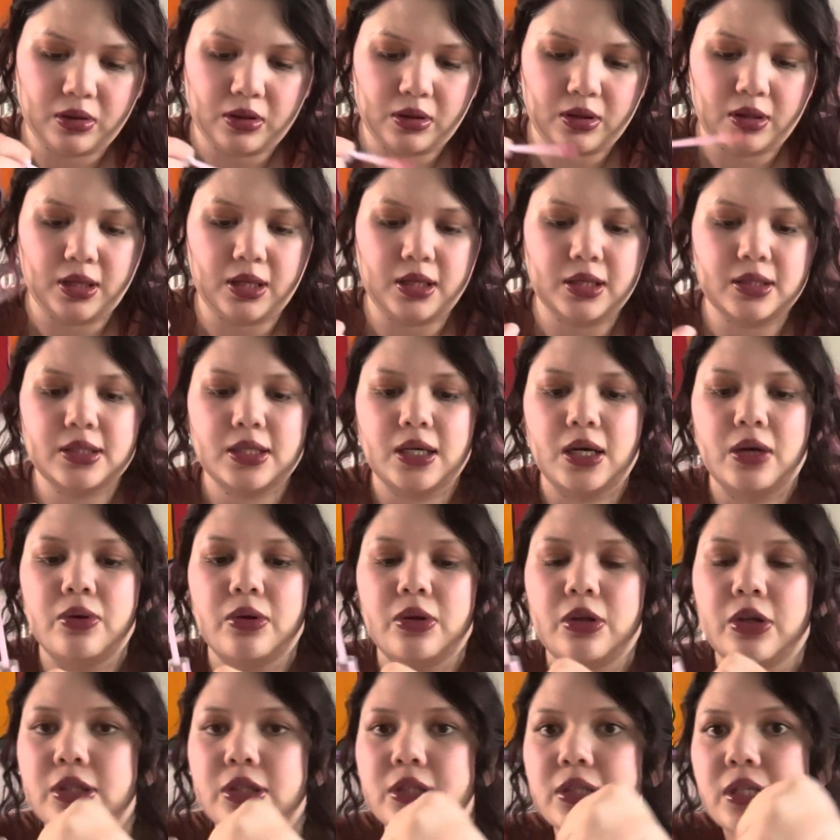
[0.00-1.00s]
That's how it
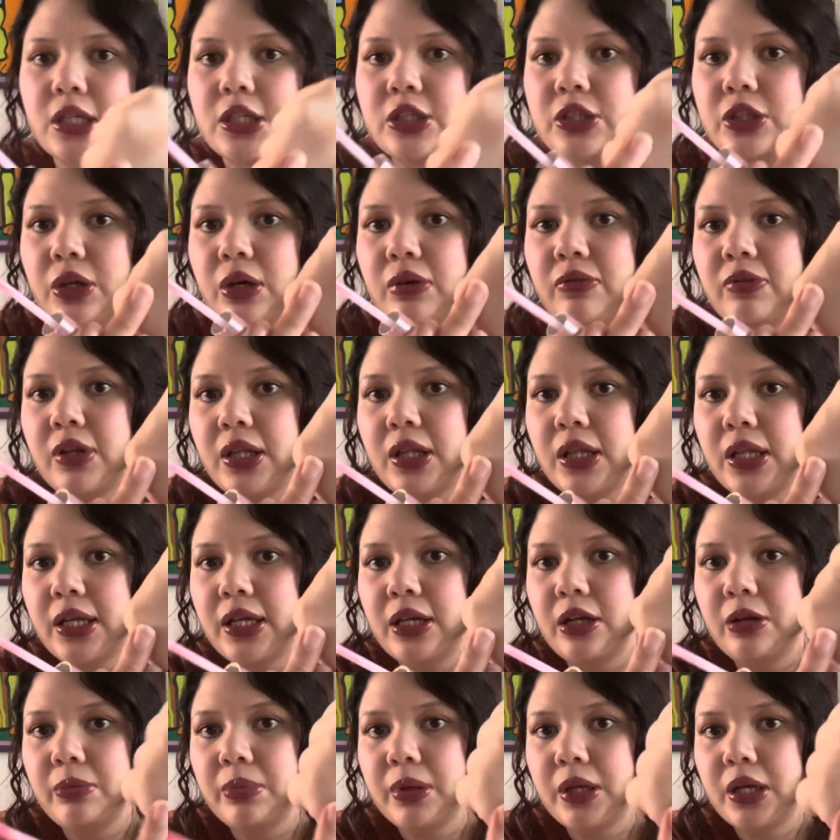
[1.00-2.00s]
looks like. So you have a
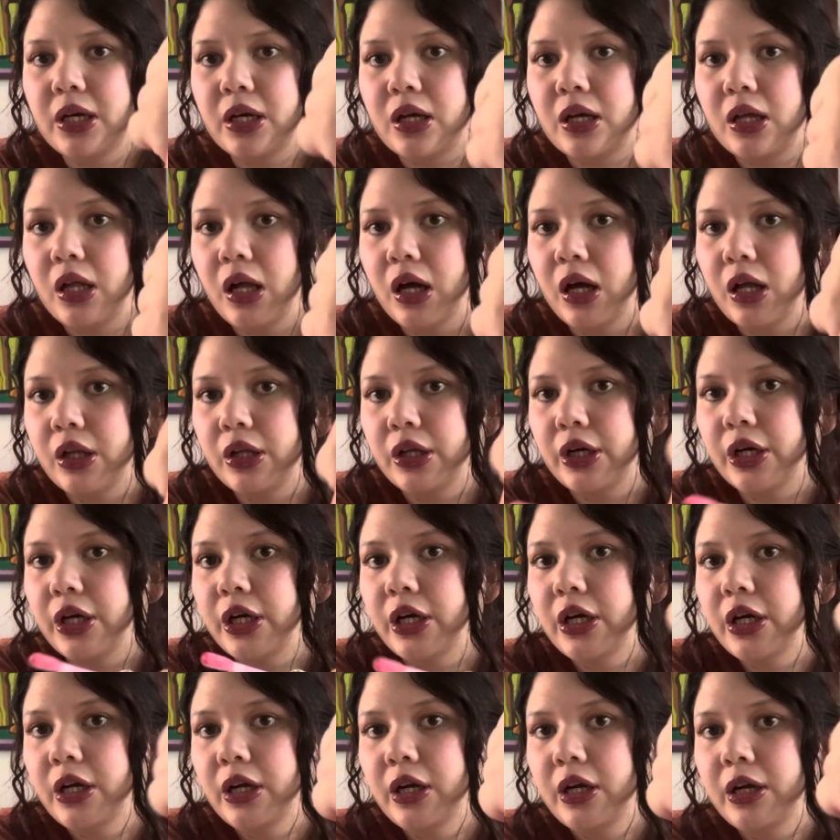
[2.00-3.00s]
little bit of
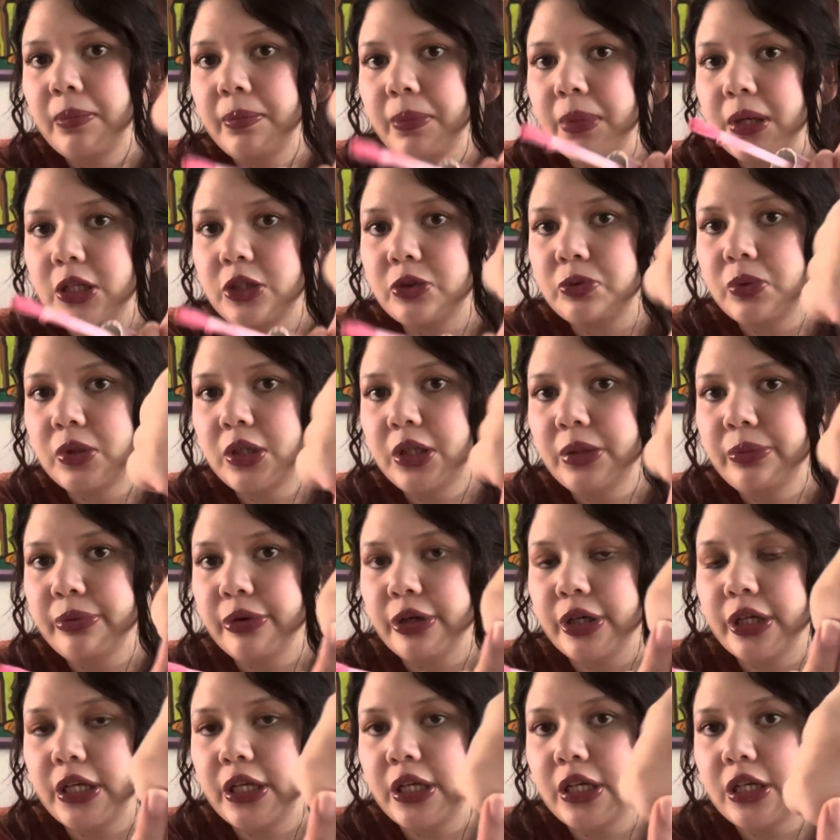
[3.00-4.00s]
color, but it's really
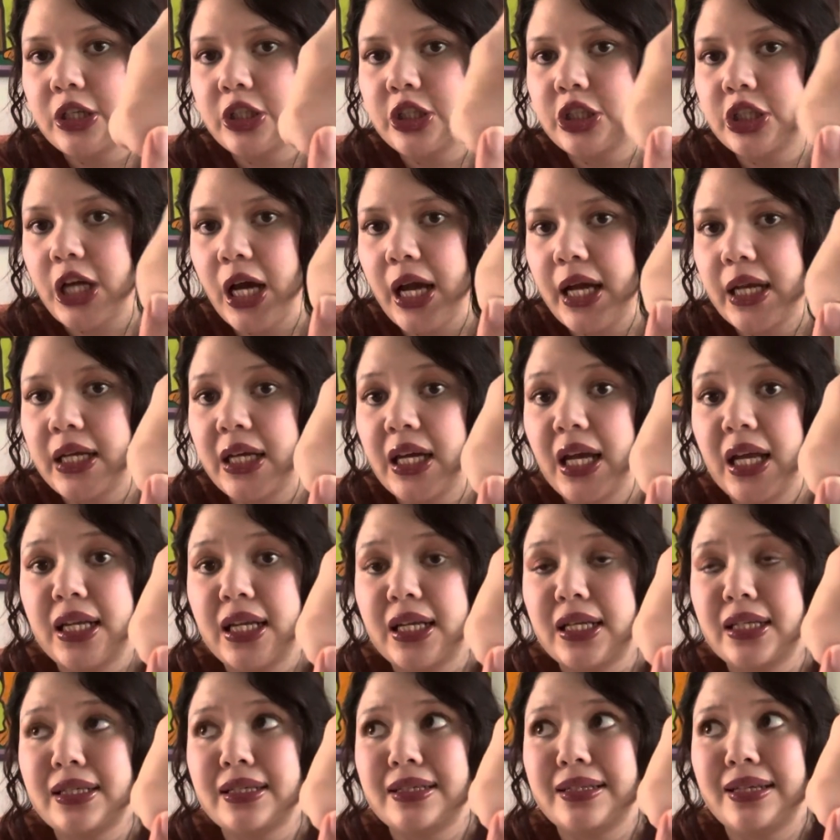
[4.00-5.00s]
pretty and shiny and
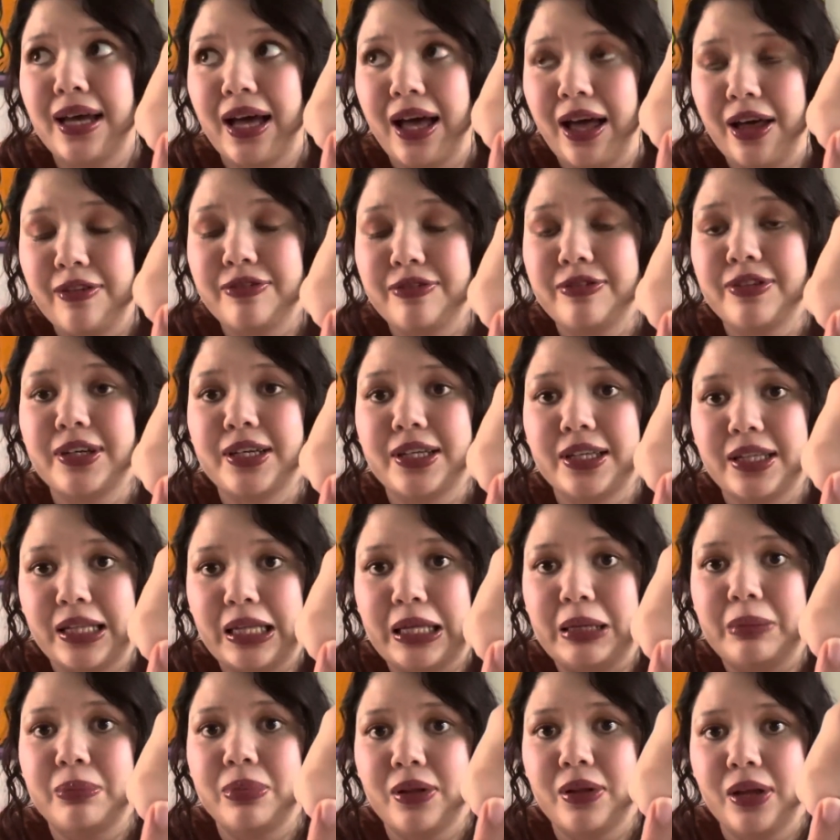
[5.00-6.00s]
it definitely
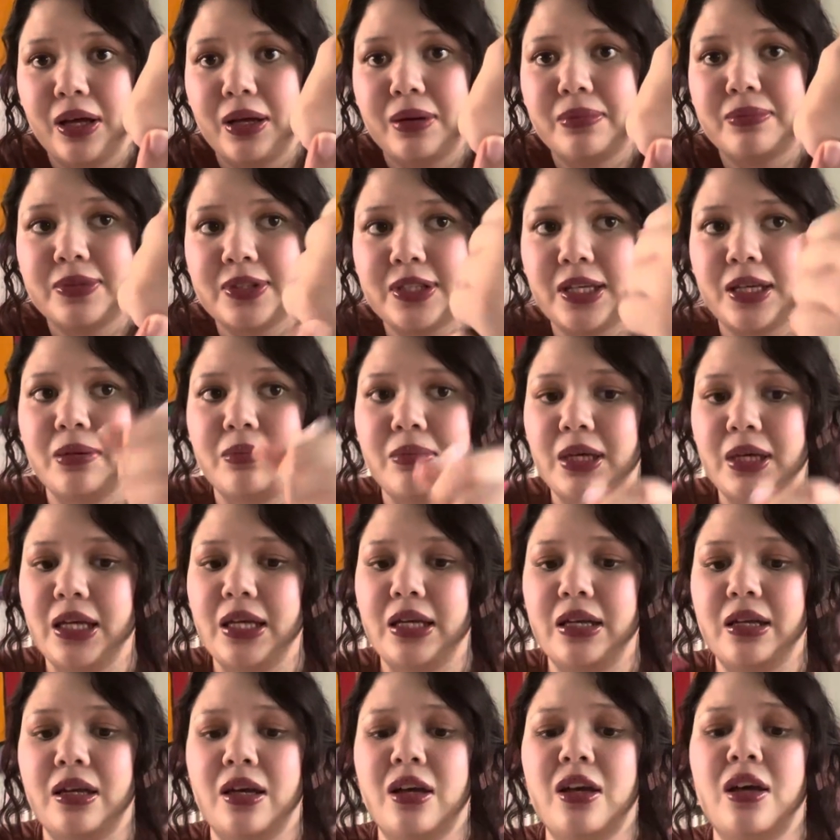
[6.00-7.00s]
plumps. I
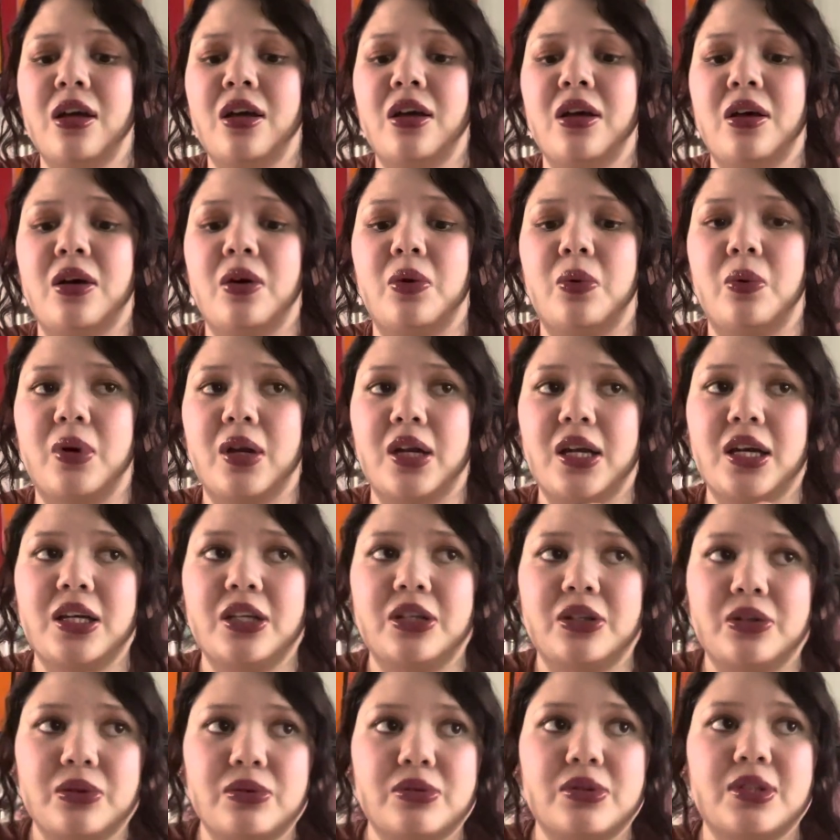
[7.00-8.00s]
mean, when I
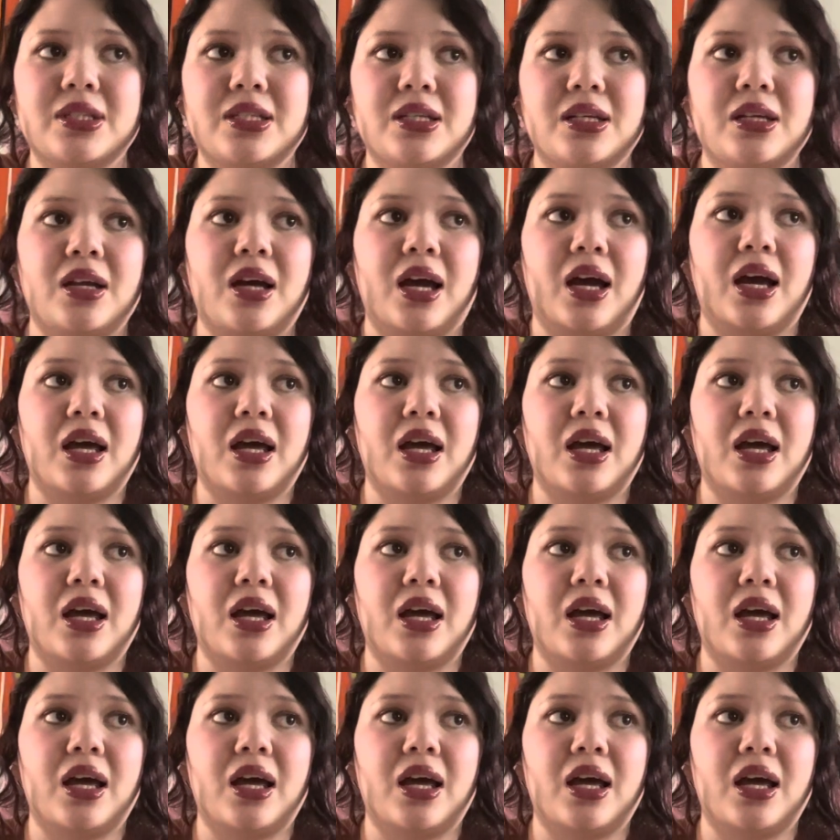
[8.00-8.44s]
used it,